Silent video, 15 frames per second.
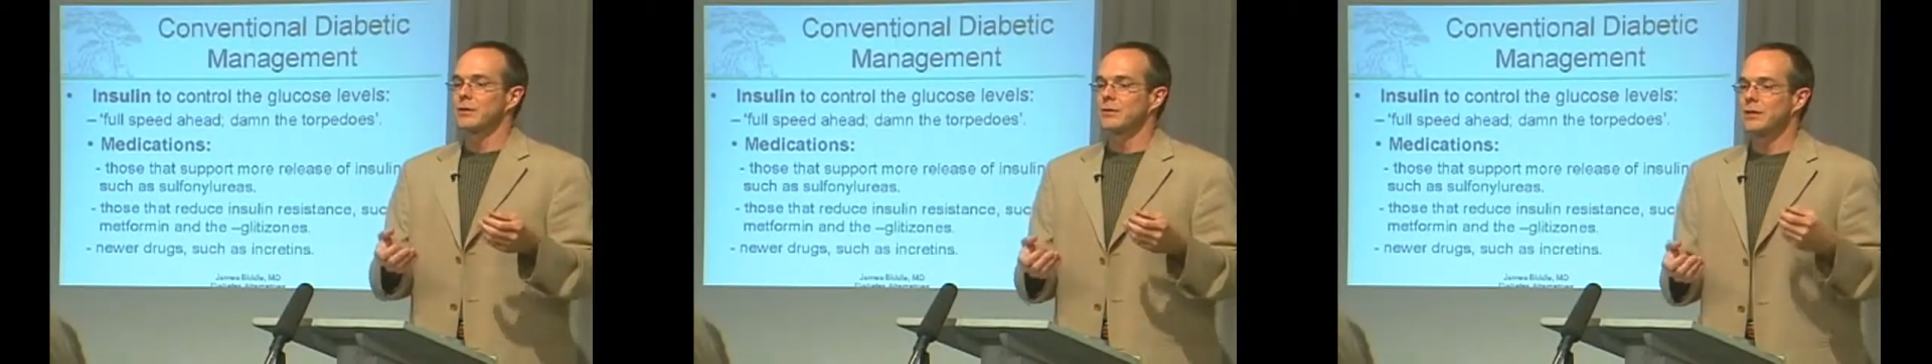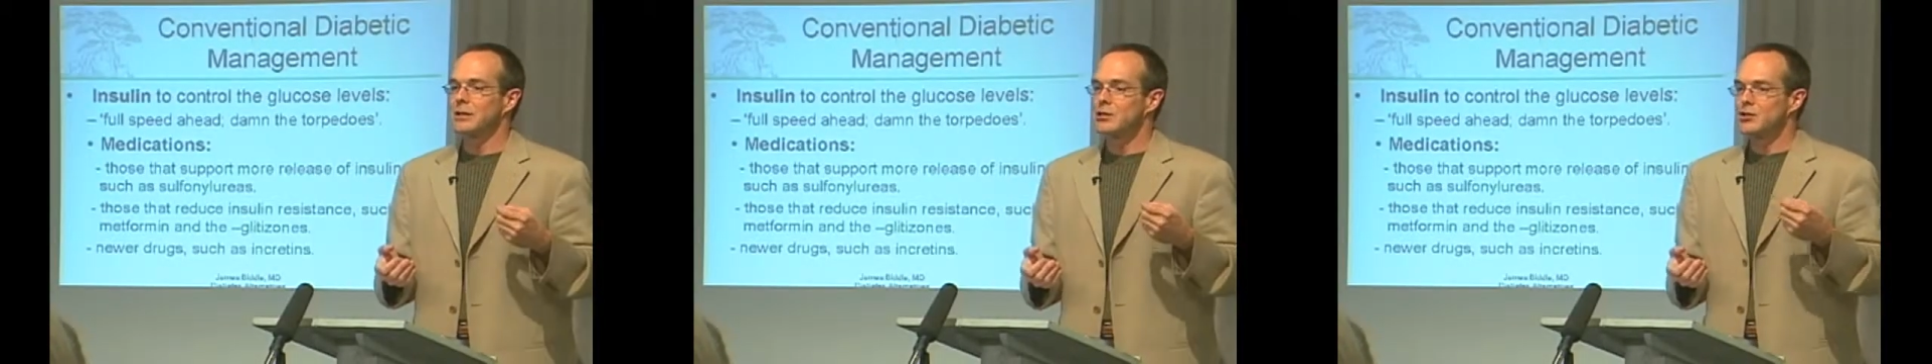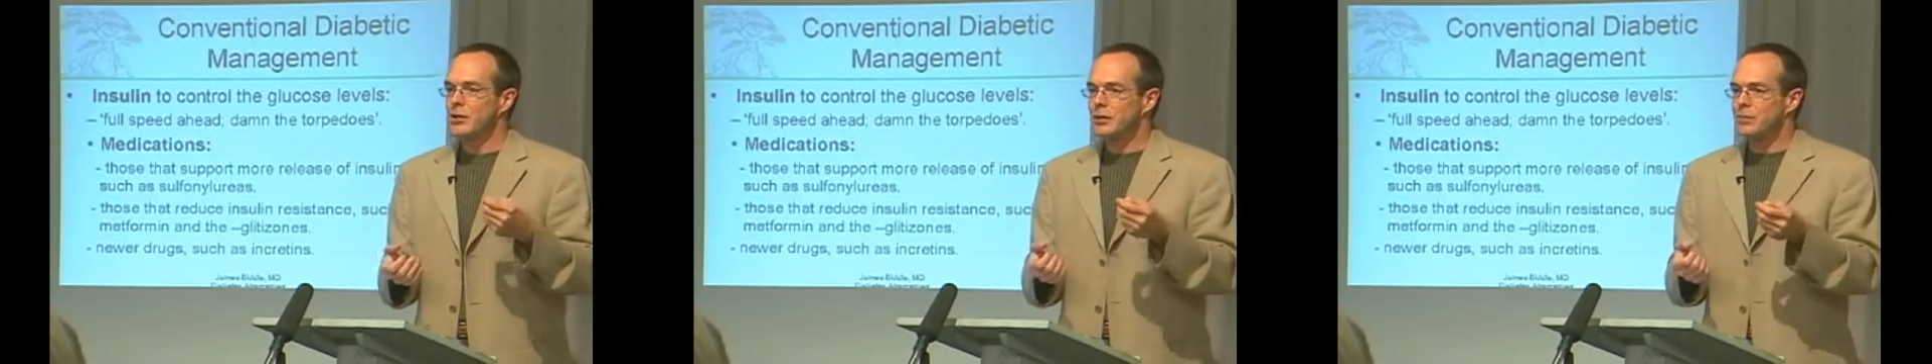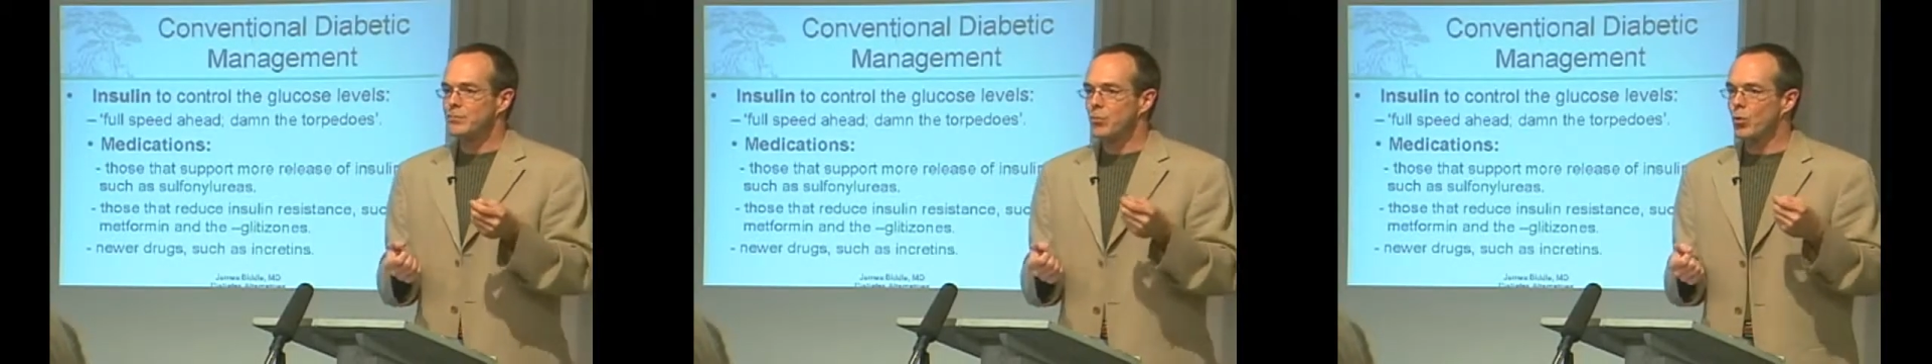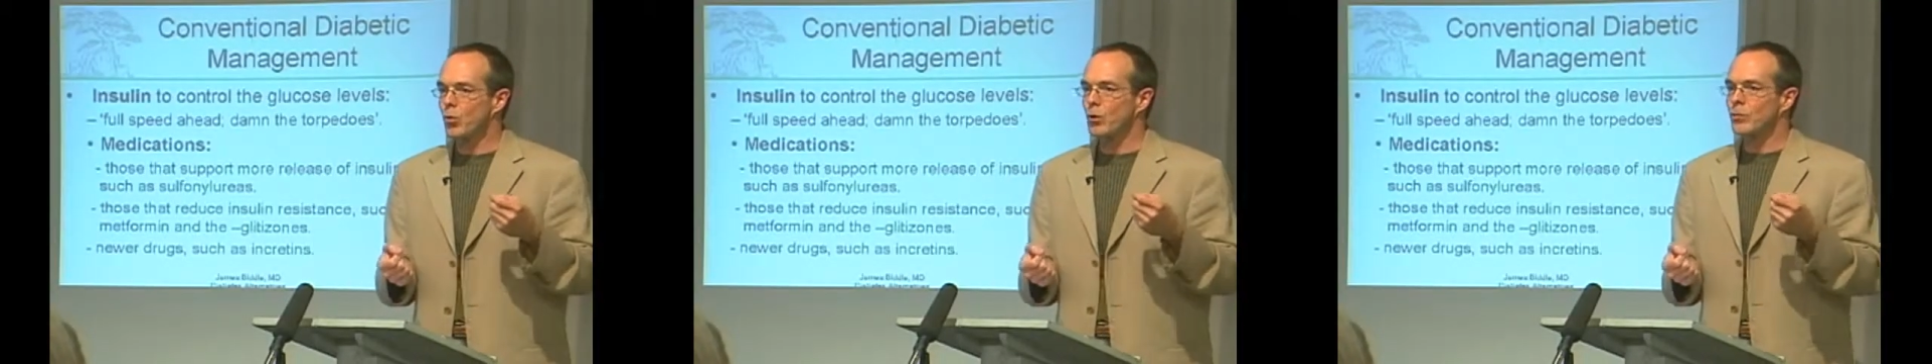They inject
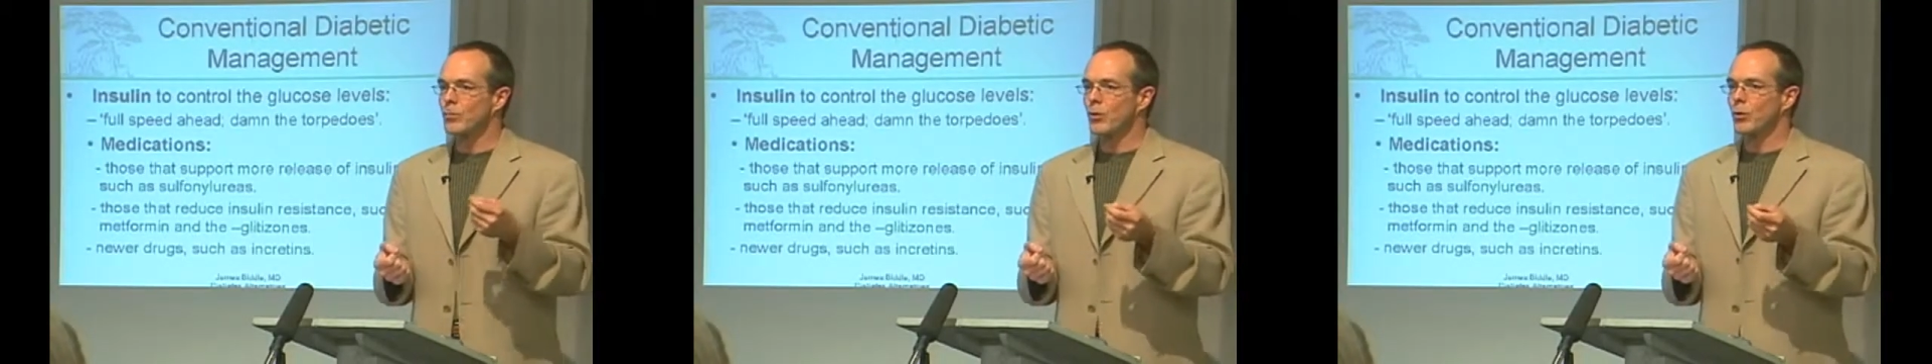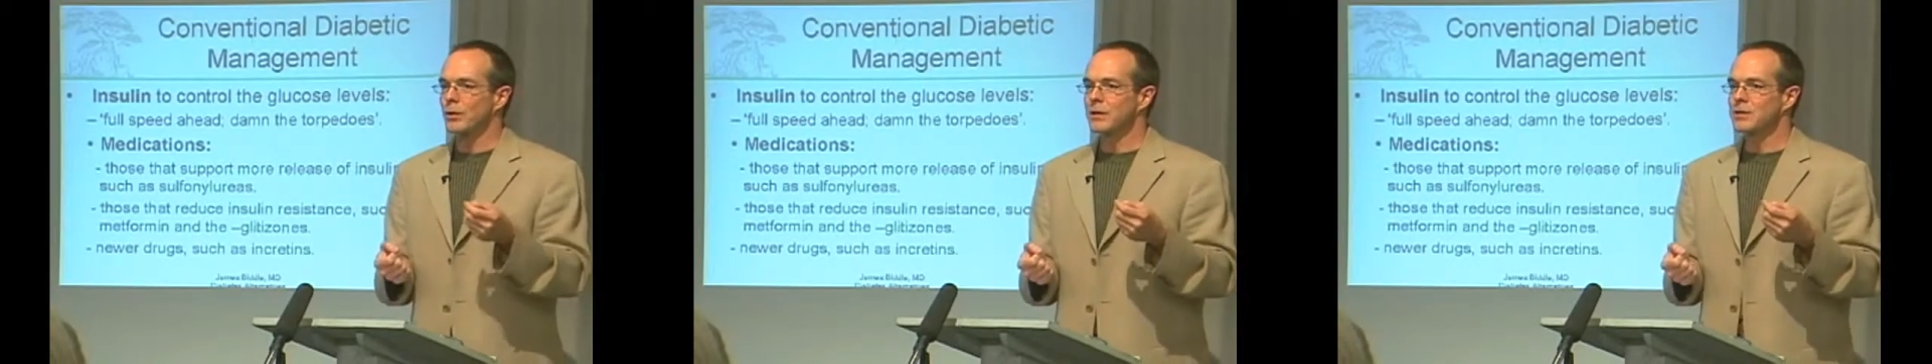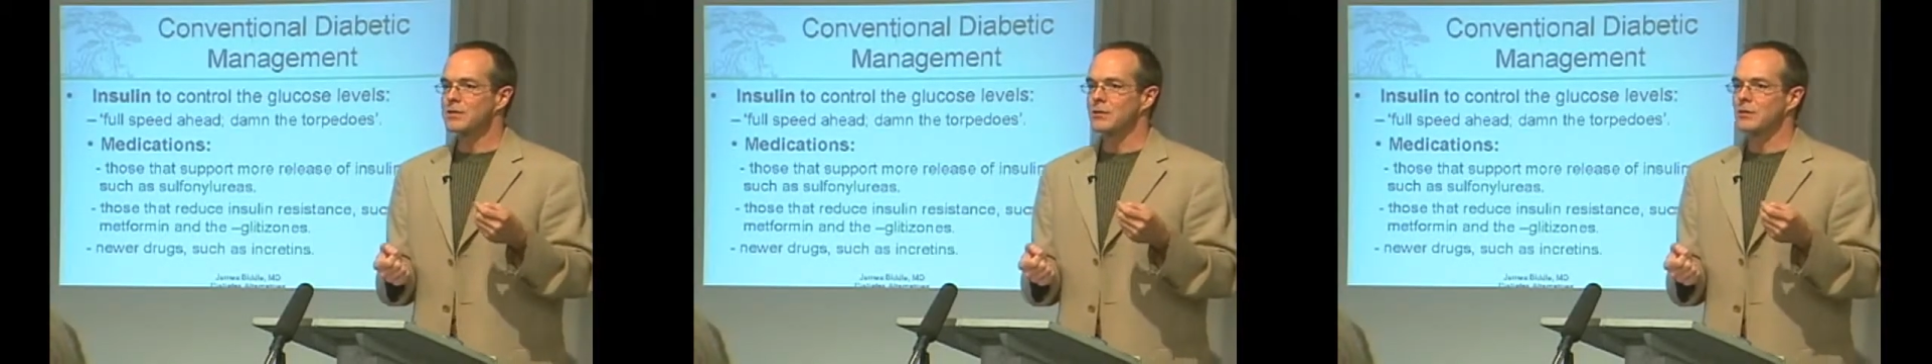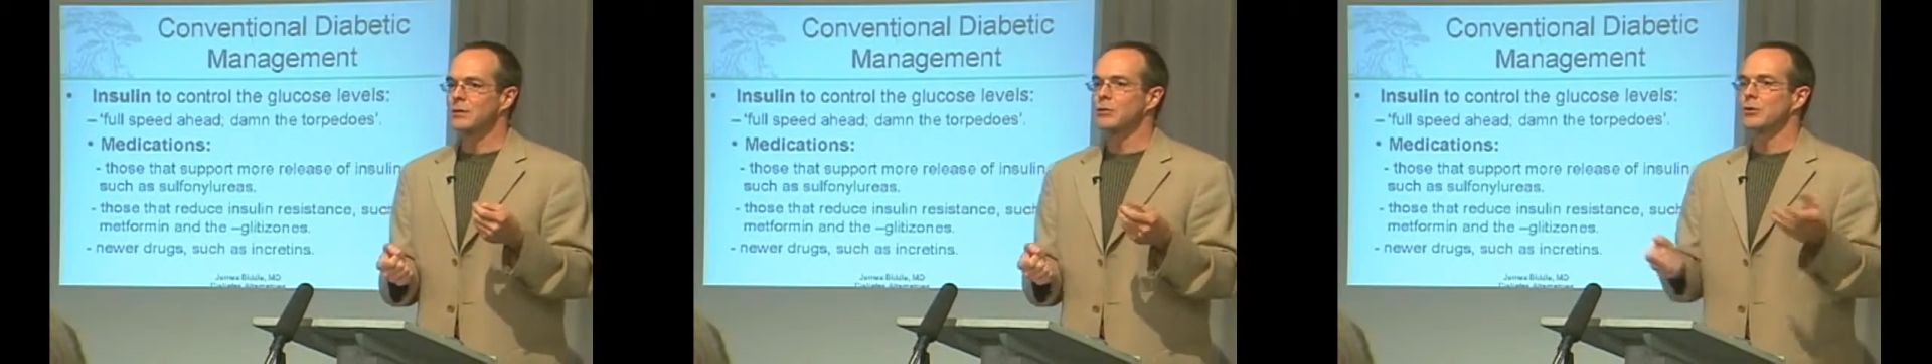more and more insulin